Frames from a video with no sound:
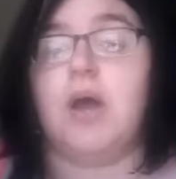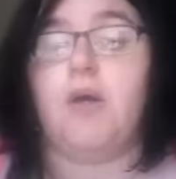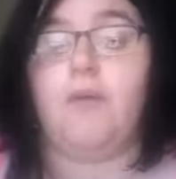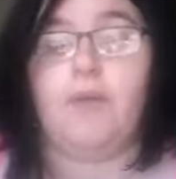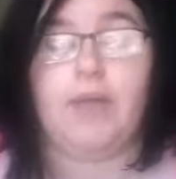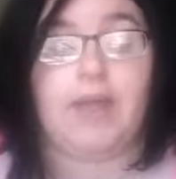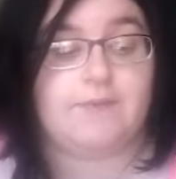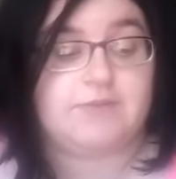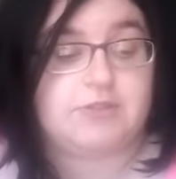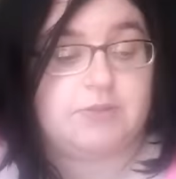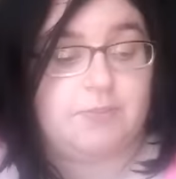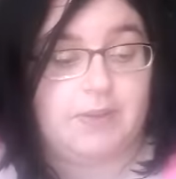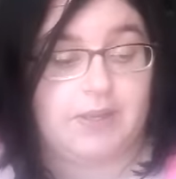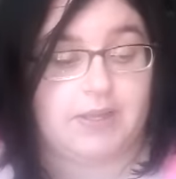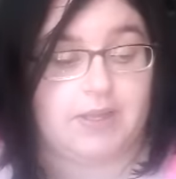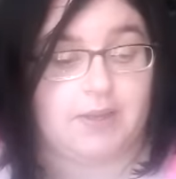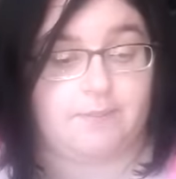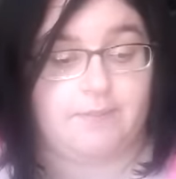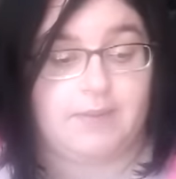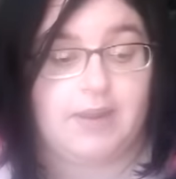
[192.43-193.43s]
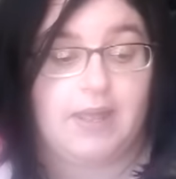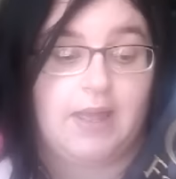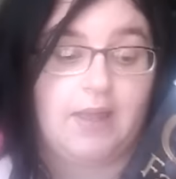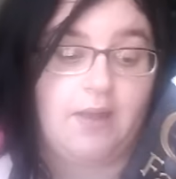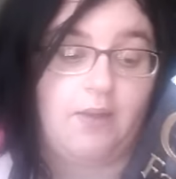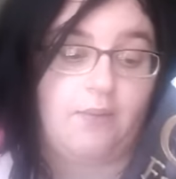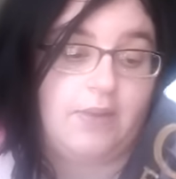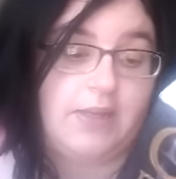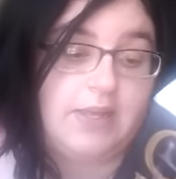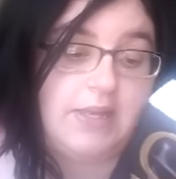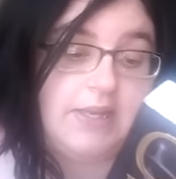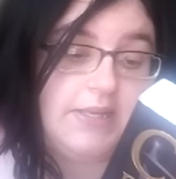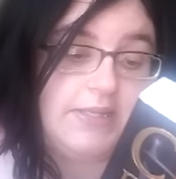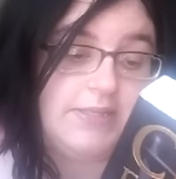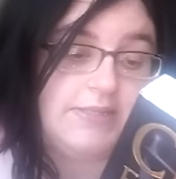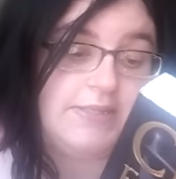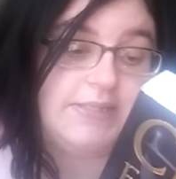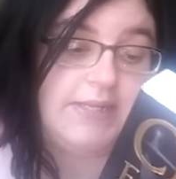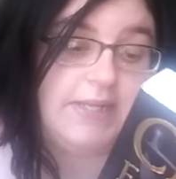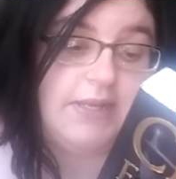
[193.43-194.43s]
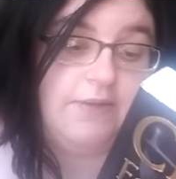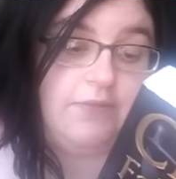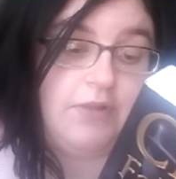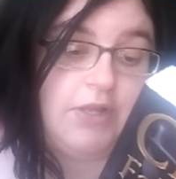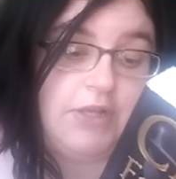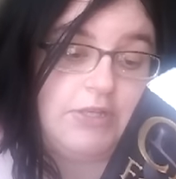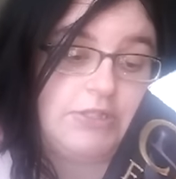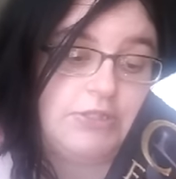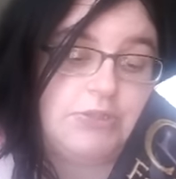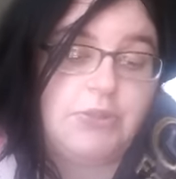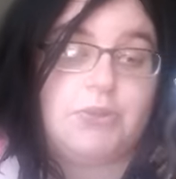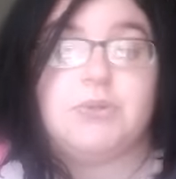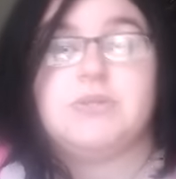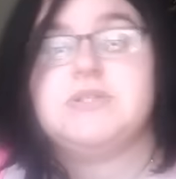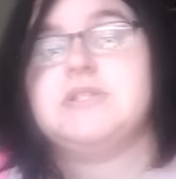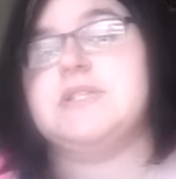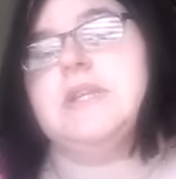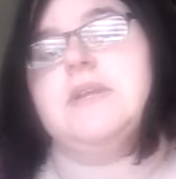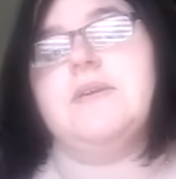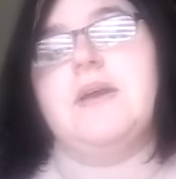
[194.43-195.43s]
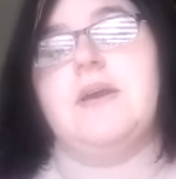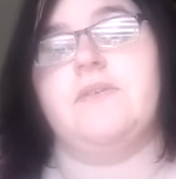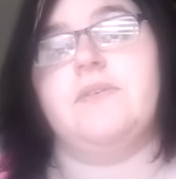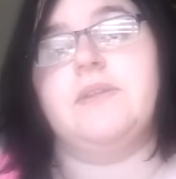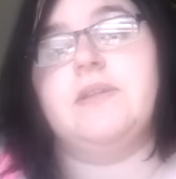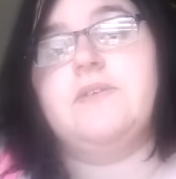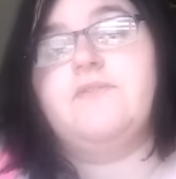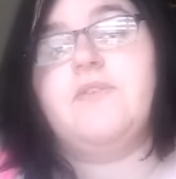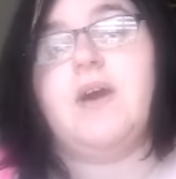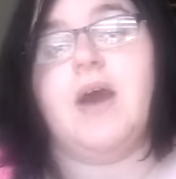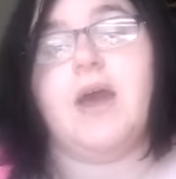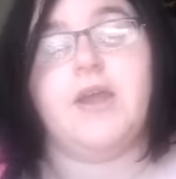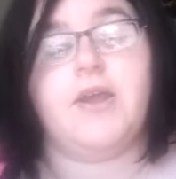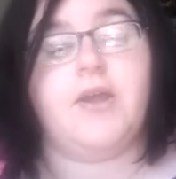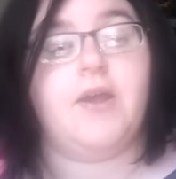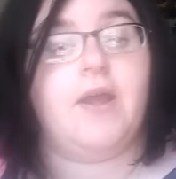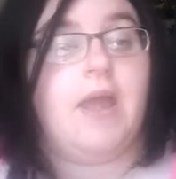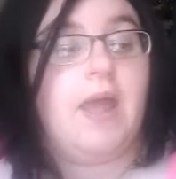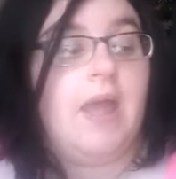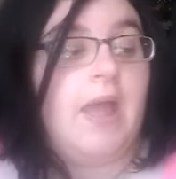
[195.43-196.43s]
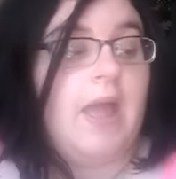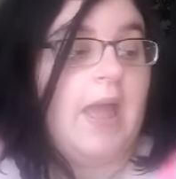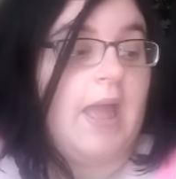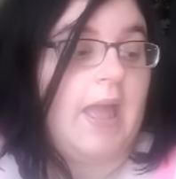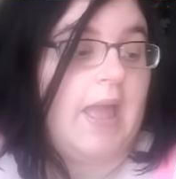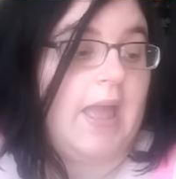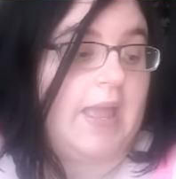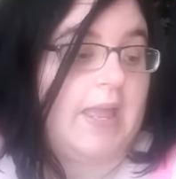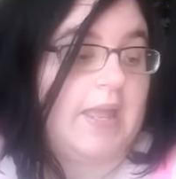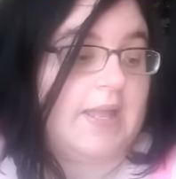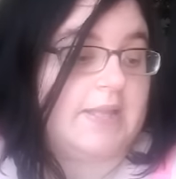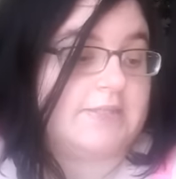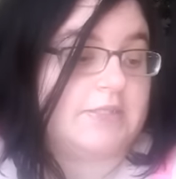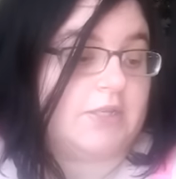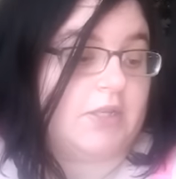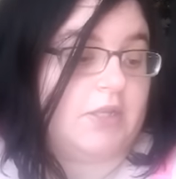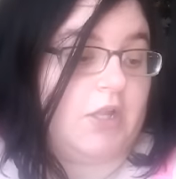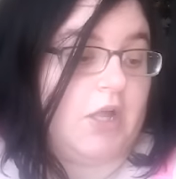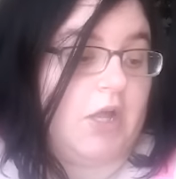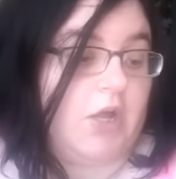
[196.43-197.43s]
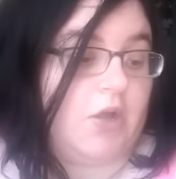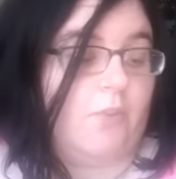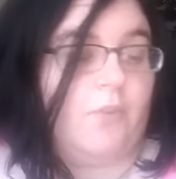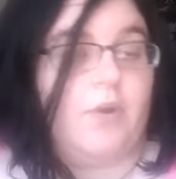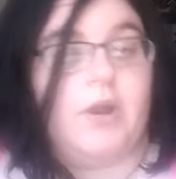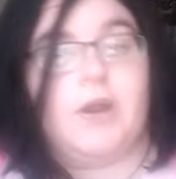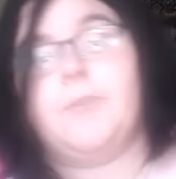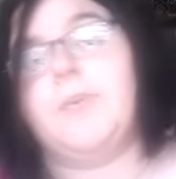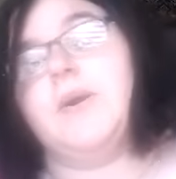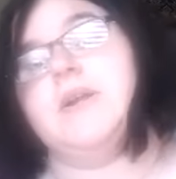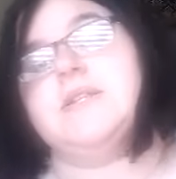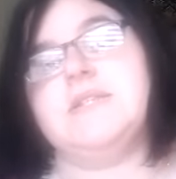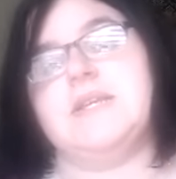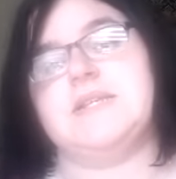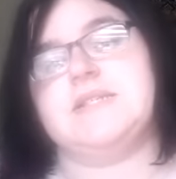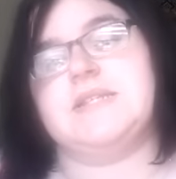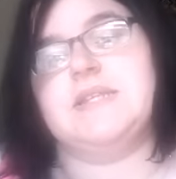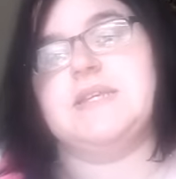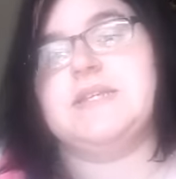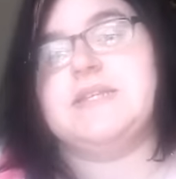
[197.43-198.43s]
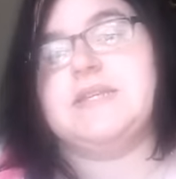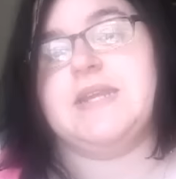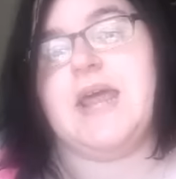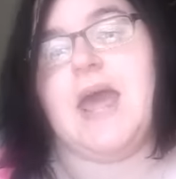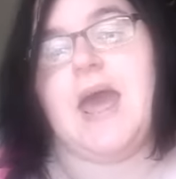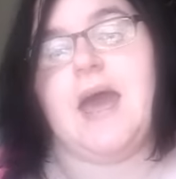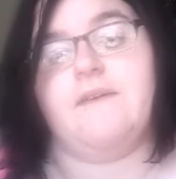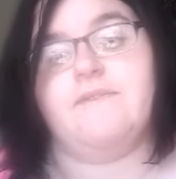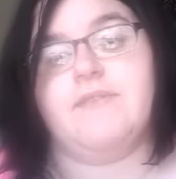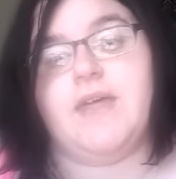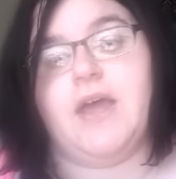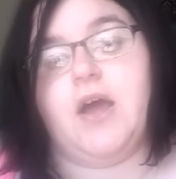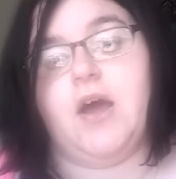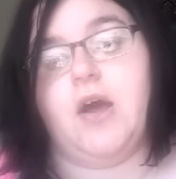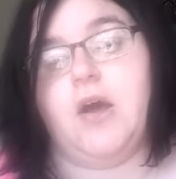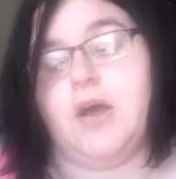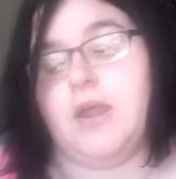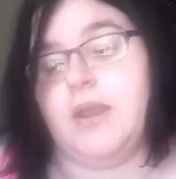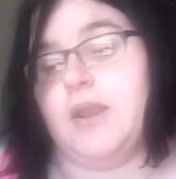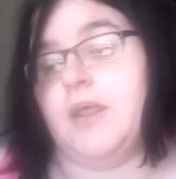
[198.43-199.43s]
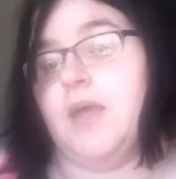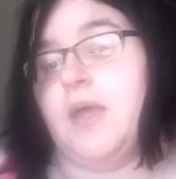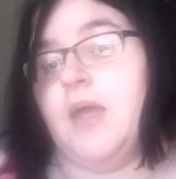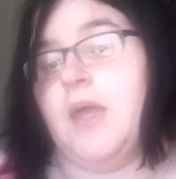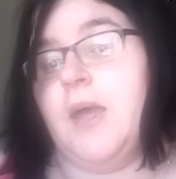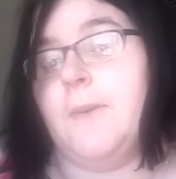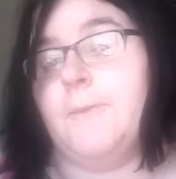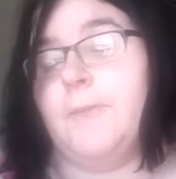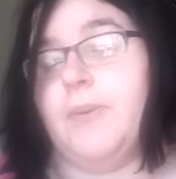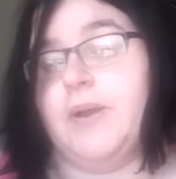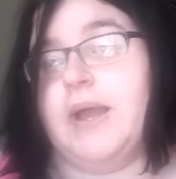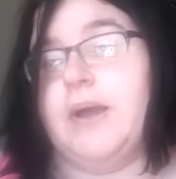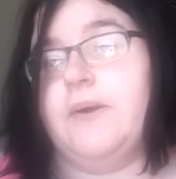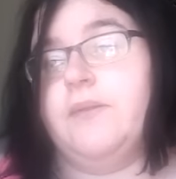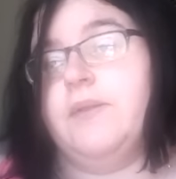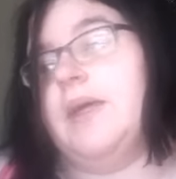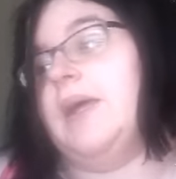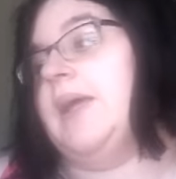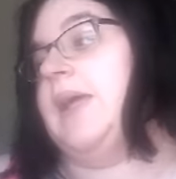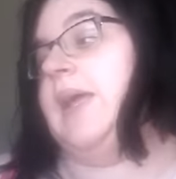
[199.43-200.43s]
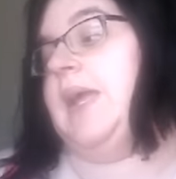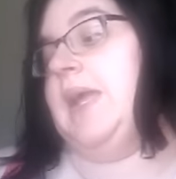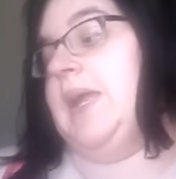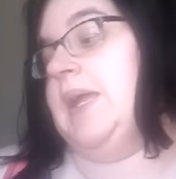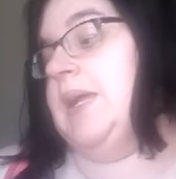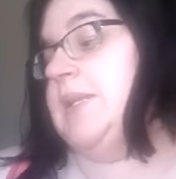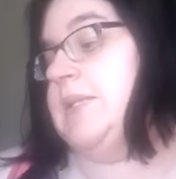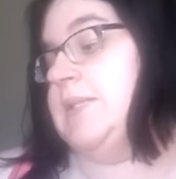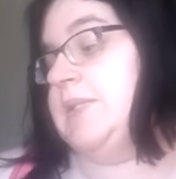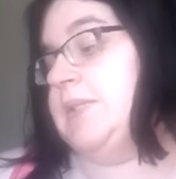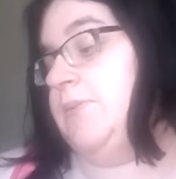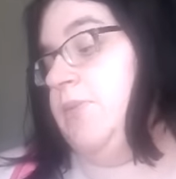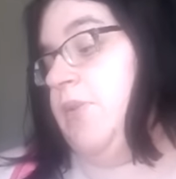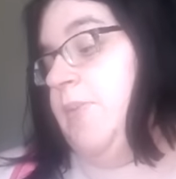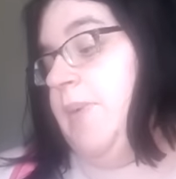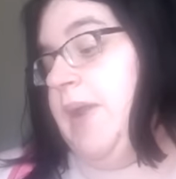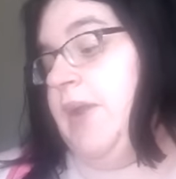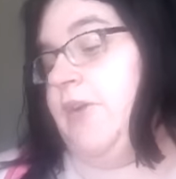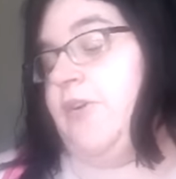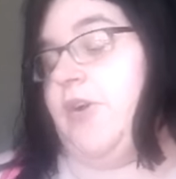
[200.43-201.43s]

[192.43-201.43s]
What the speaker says: all I have to pick up now is City of Lost Souls, City of Heavenly Fire, and Clockwork Princess, because I didn't have that on Book Outlet, and The Bane